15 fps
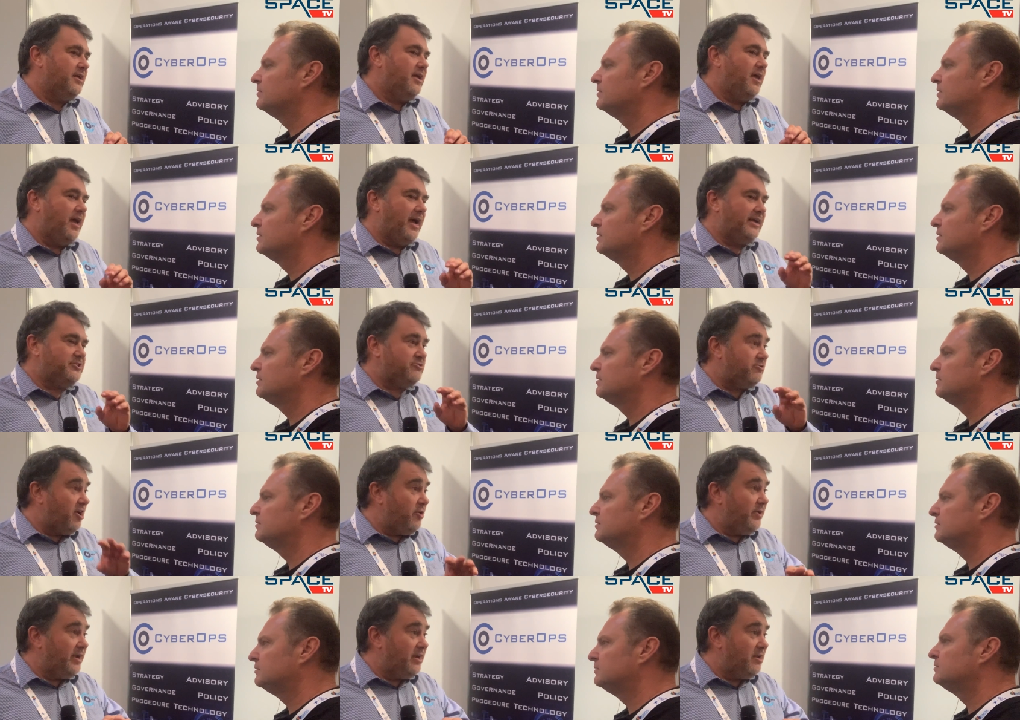Speaker 1: Uh, it's
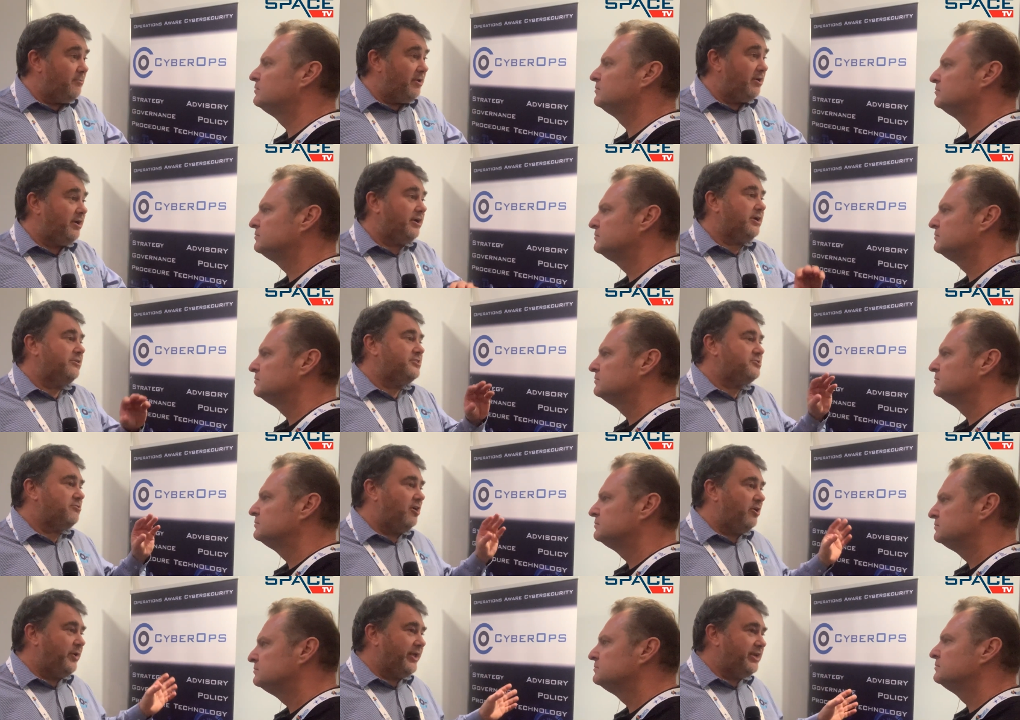growing in America, it's
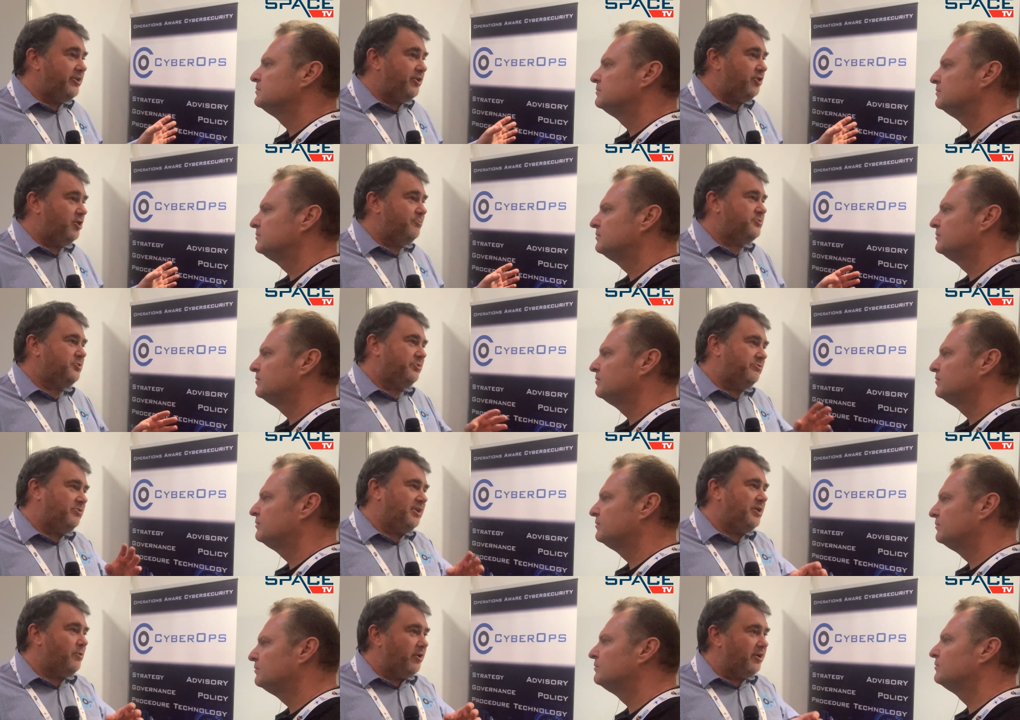growing in Europe, so we
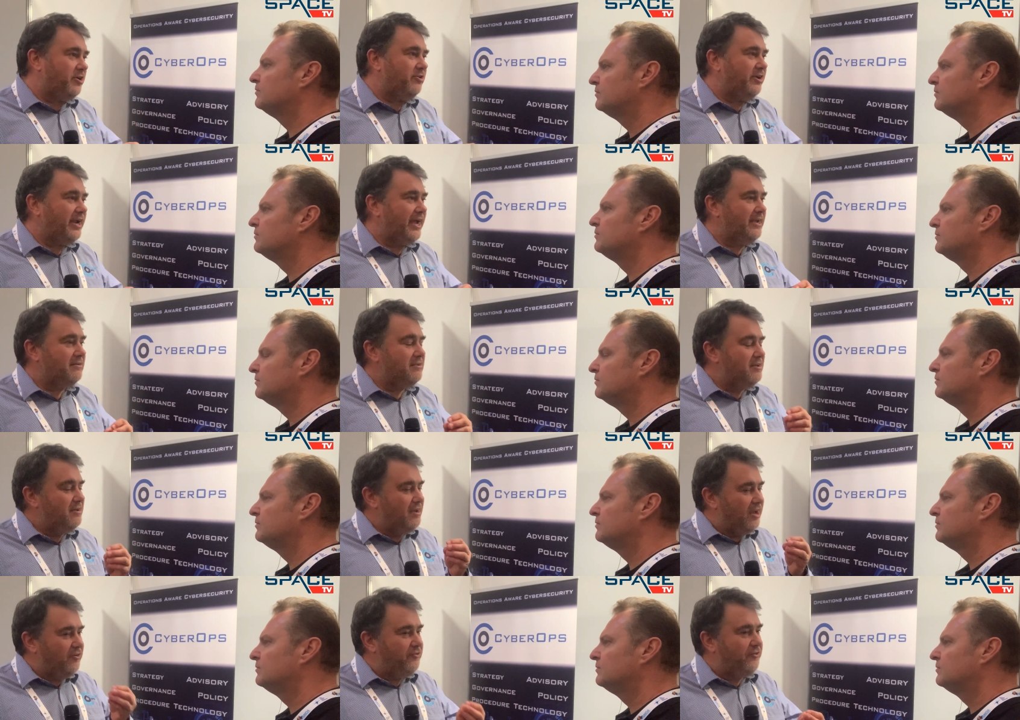really want to create
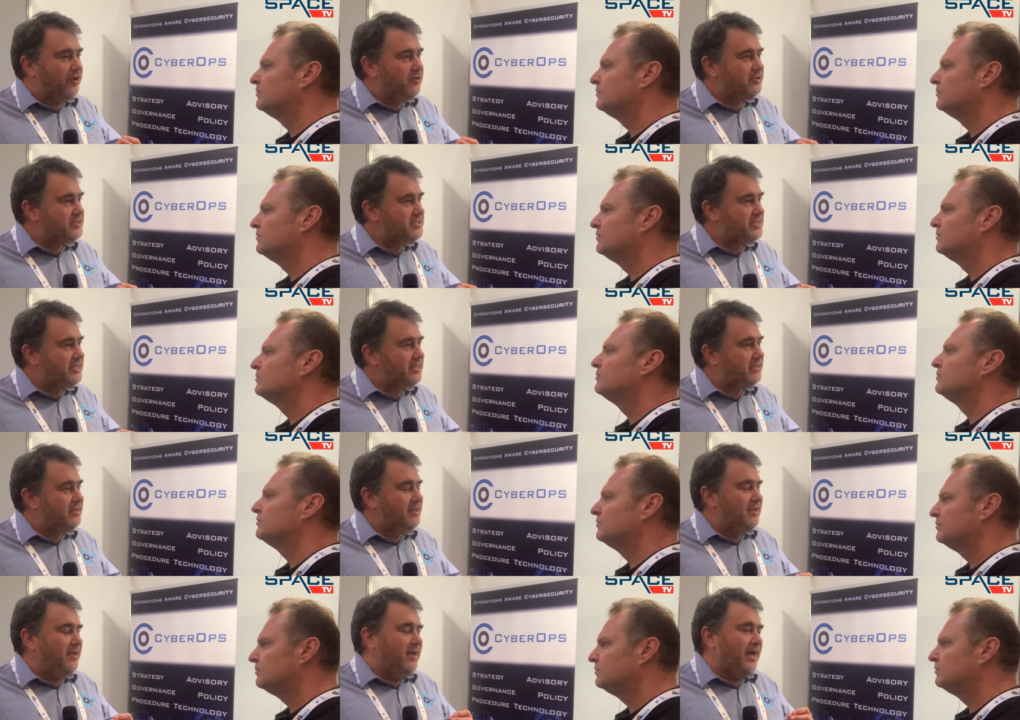a focus here.
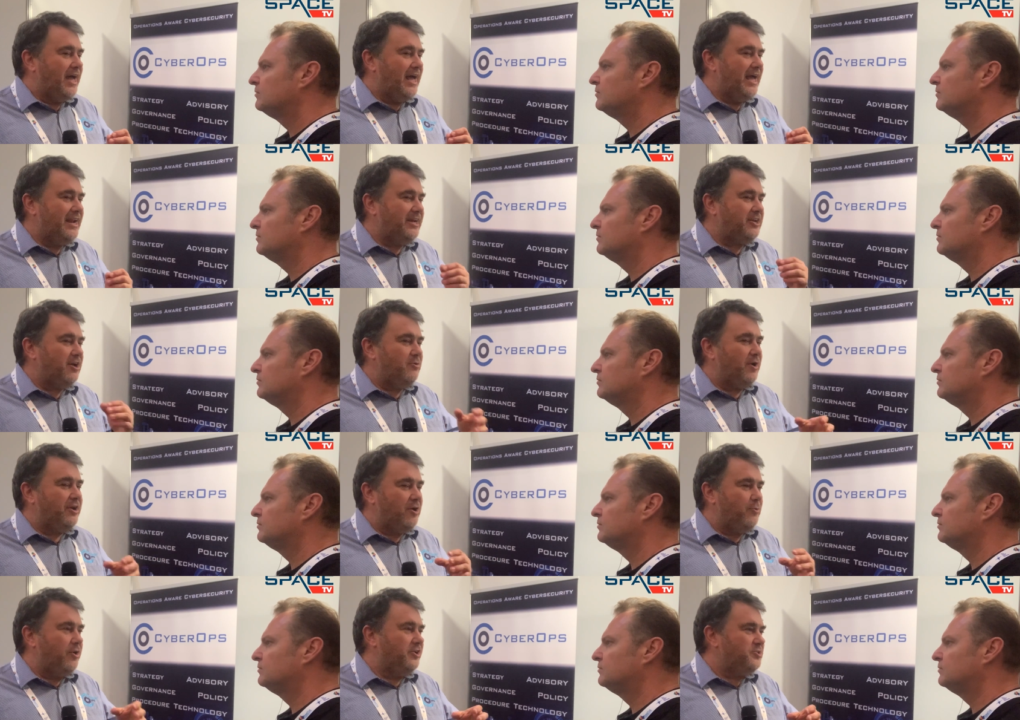Uh, and I don't, I
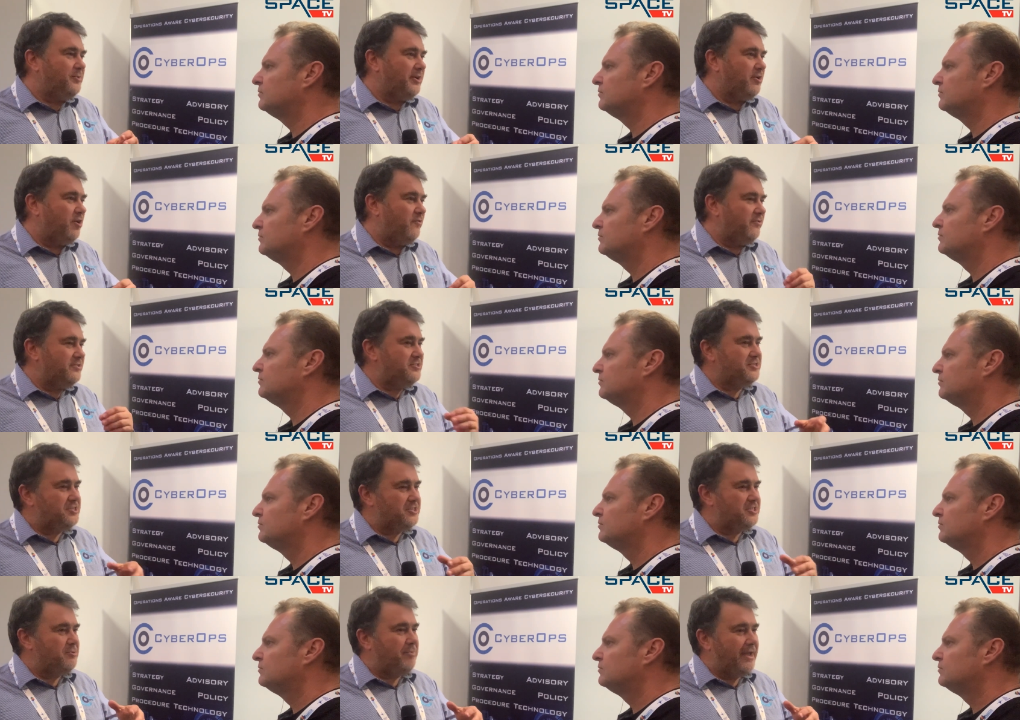don't want it to be a conference that's
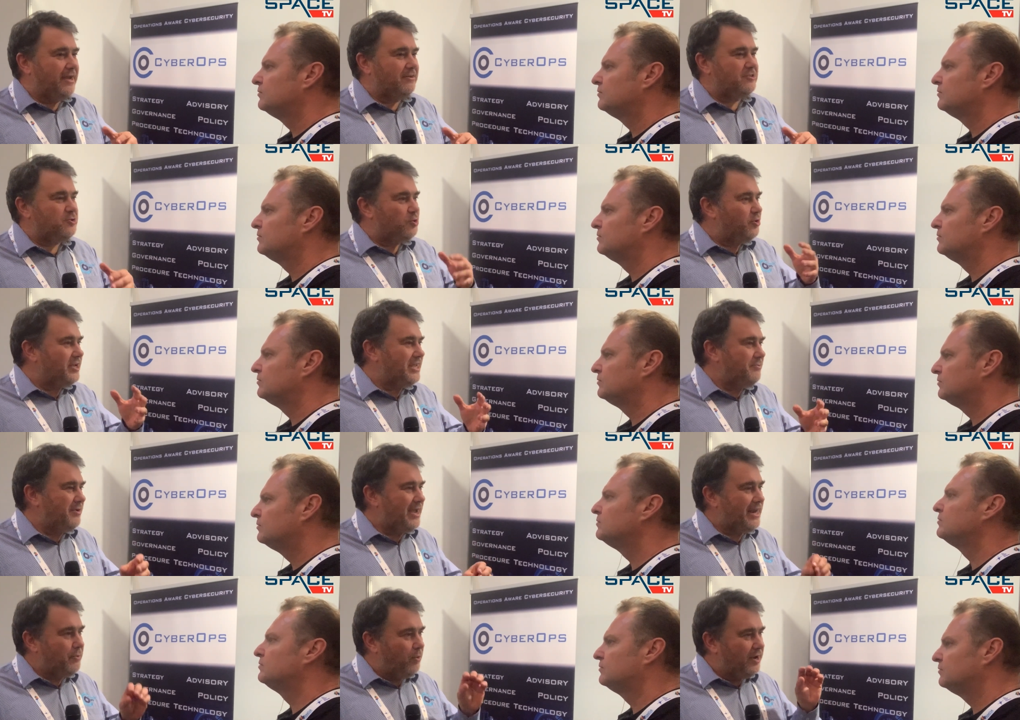just about talking. We
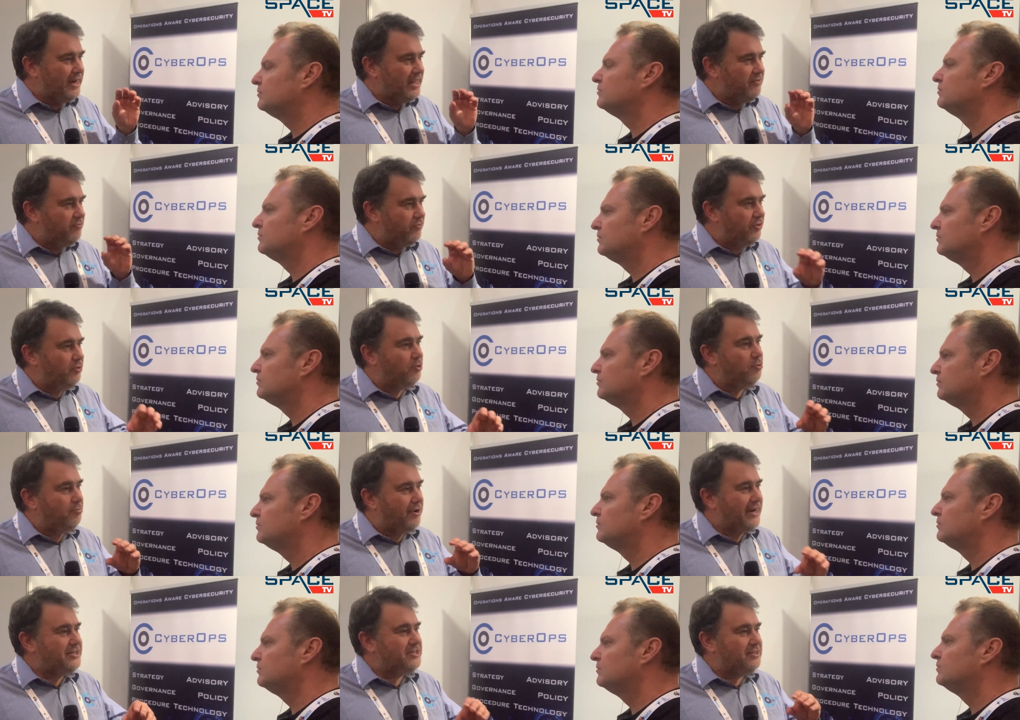want to give real
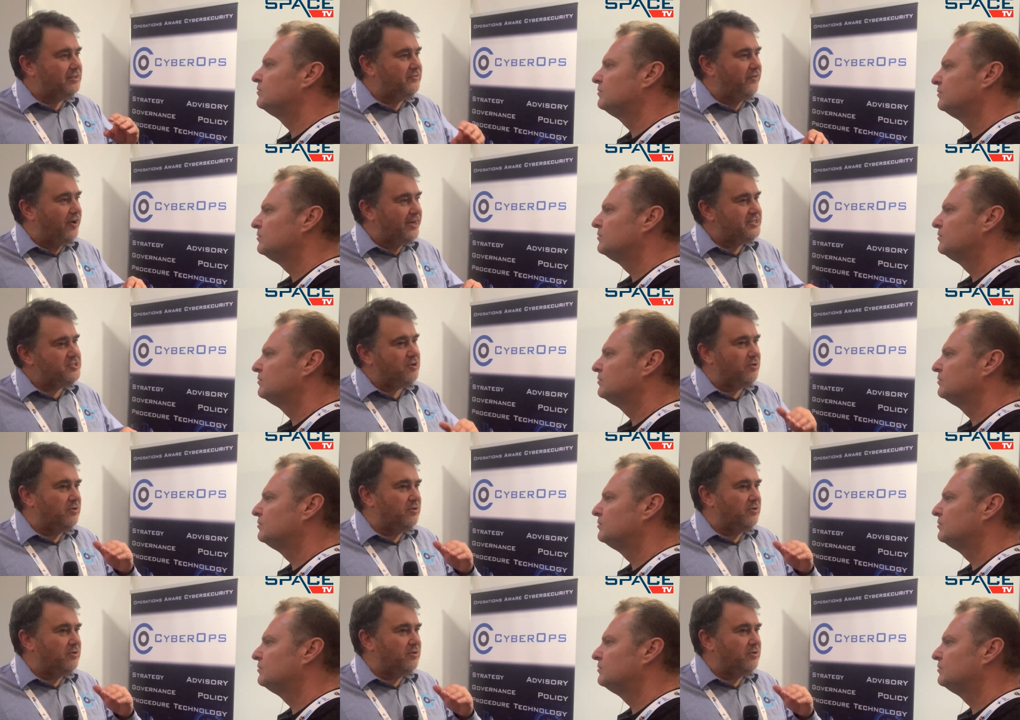practical advice on